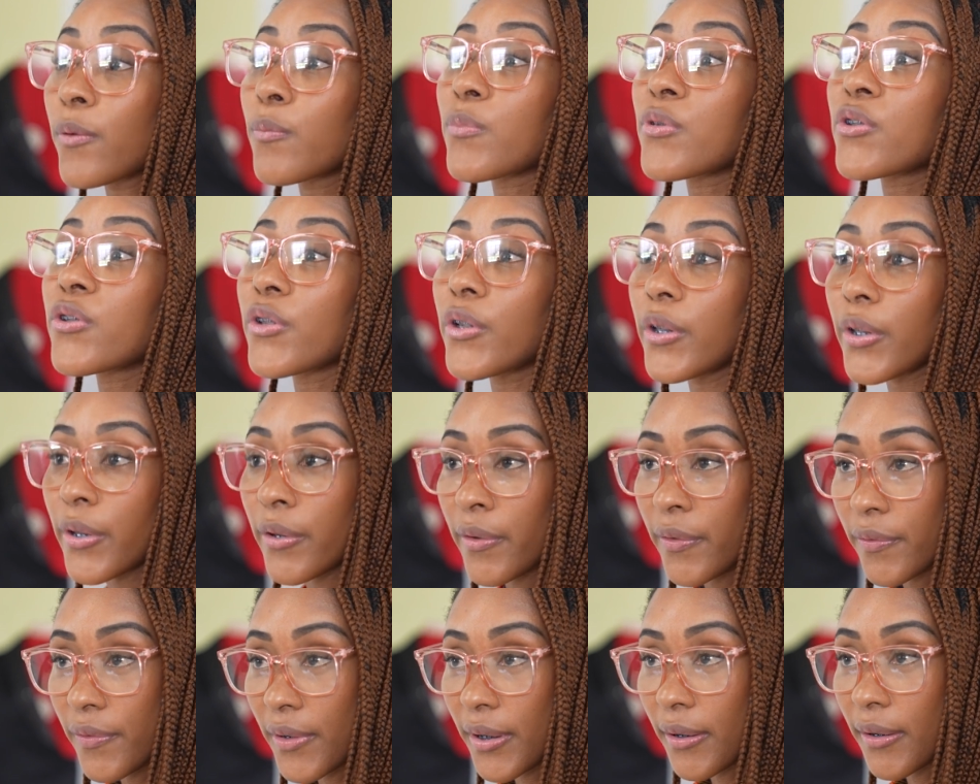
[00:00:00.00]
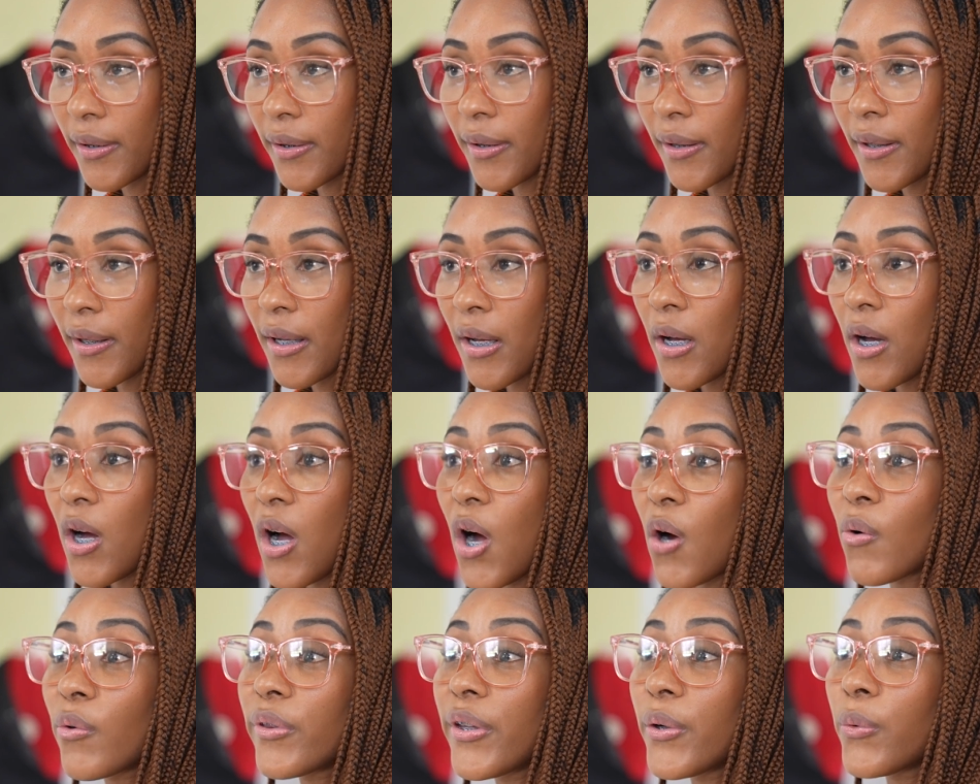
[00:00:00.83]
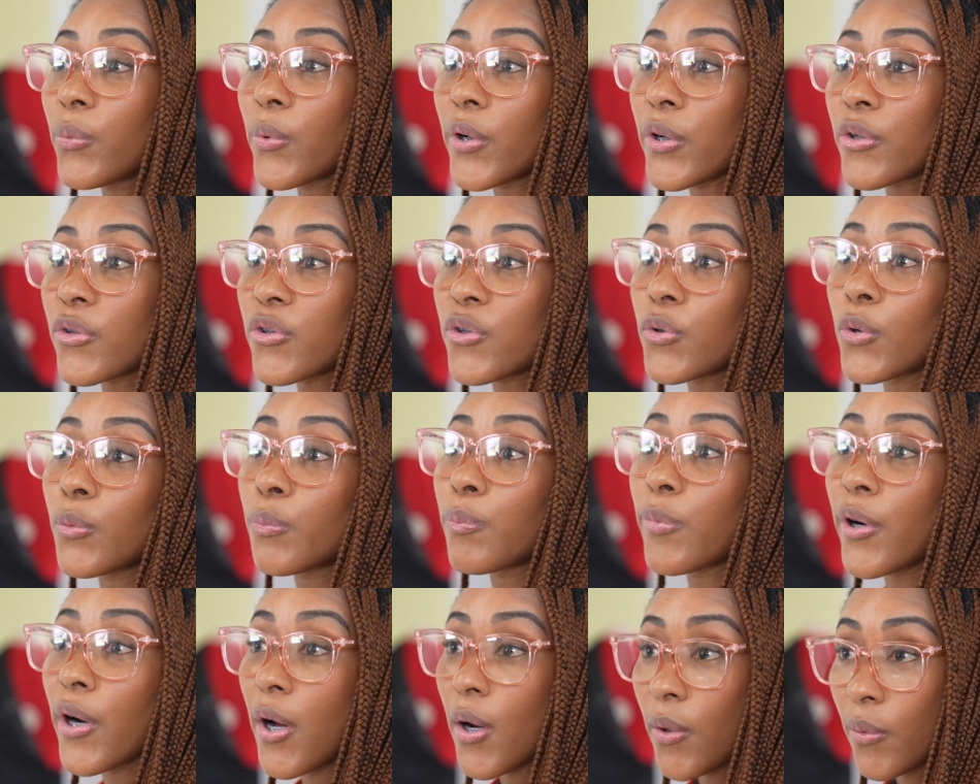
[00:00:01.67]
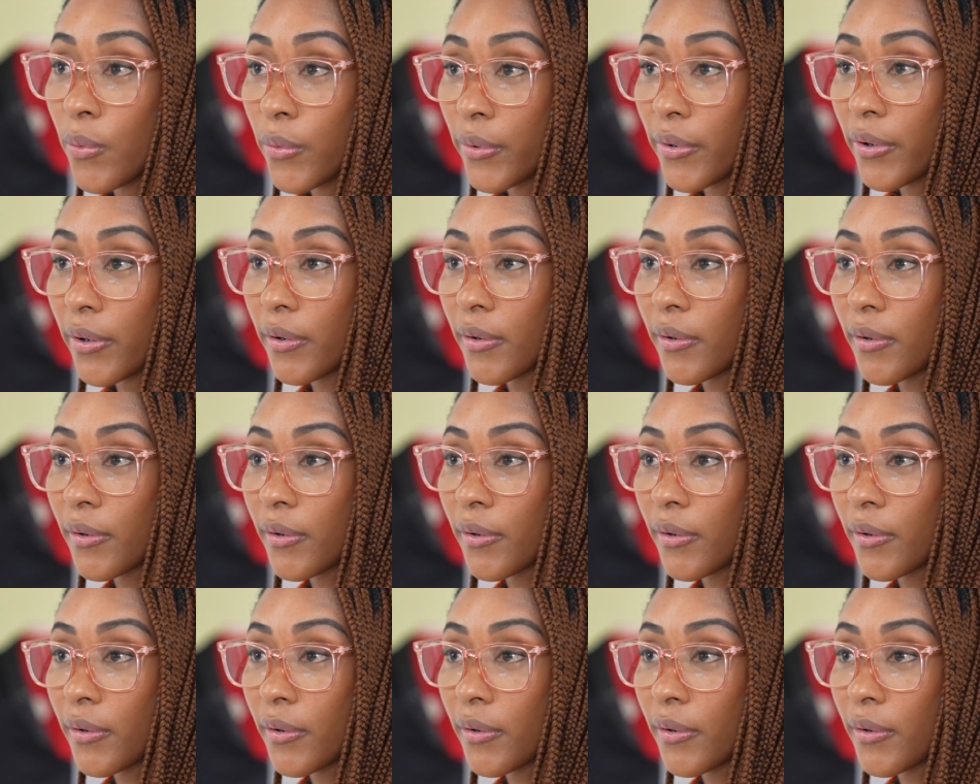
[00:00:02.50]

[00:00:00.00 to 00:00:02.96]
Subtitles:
observed how they were so proud